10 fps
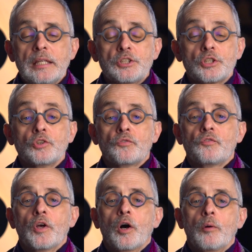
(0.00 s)
each new
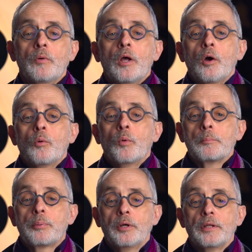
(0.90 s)
film
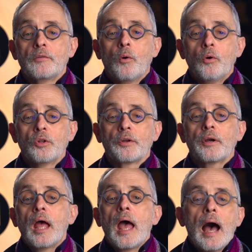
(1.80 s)
when put in the
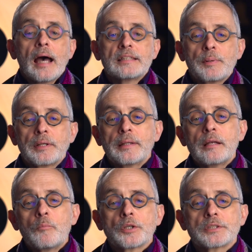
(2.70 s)
holder, I spent a
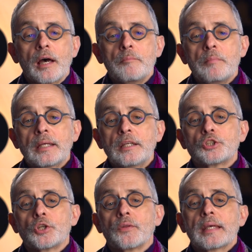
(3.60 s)
little more time making
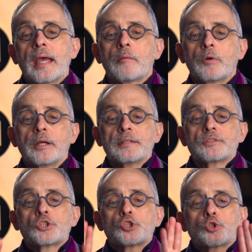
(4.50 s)
sure the camera is
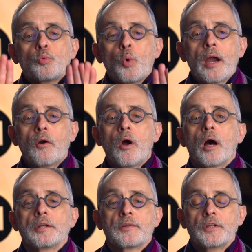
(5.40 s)
square
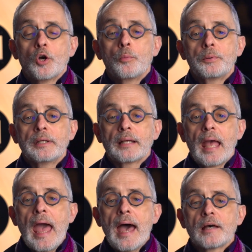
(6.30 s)
on to the opening
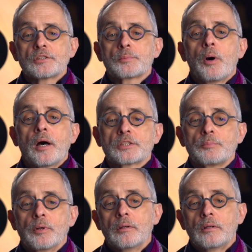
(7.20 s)
as
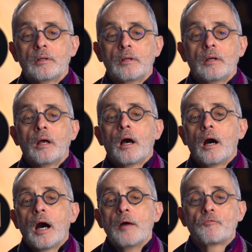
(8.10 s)
possible.
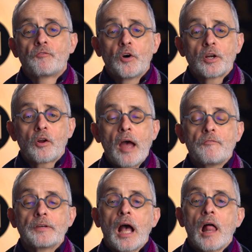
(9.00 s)
I'm
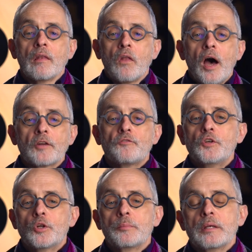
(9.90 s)
photographing a lot of
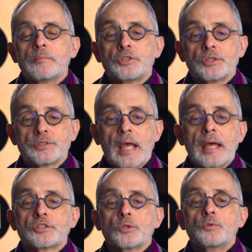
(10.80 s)
film images
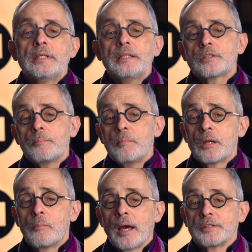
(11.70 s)
and so need to
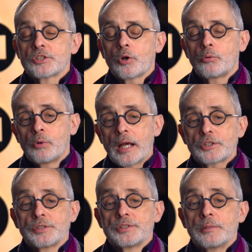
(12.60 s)
minimize
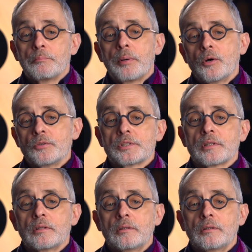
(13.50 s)
corrections in post.